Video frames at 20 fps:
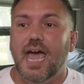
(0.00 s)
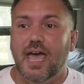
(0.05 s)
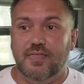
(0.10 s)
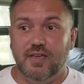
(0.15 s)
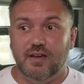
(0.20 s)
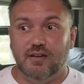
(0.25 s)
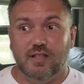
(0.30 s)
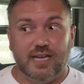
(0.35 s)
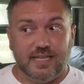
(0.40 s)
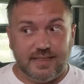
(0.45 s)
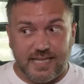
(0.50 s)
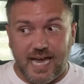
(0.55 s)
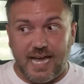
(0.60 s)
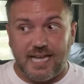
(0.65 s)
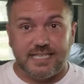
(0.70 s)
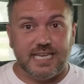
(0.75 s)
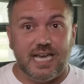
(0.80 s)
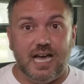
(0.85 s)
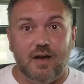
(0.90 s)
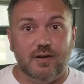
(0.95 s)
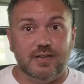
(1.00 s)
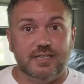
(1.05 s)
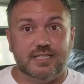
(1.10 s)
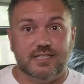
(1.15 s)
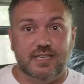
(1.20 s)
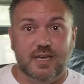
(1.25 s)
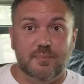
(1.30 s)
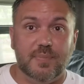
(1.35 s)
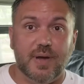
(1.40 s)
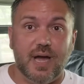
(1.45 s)
And they're like, that's how it
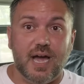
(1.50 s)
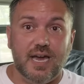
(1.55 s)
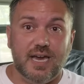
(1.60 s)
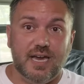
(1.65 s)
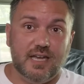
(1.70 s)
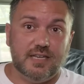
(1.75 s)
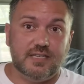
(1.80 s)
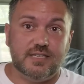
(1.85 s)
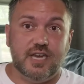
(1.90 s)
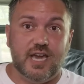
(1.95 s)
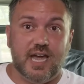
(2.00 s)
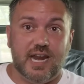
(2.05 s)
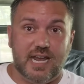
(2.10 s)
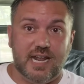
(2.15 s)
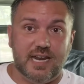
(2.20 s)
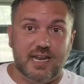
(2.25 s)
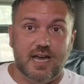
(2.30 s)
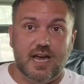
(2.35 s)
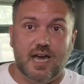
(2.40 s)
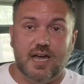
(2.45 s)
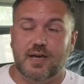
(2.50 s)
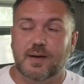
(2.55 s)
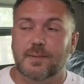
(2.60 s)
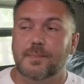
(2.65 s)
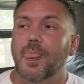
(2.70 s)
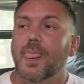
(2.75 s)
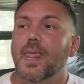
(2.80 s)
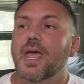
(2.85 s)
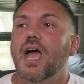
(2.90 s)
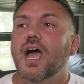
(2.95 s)
slipped by us, yada, yada,
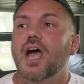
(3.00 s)
yada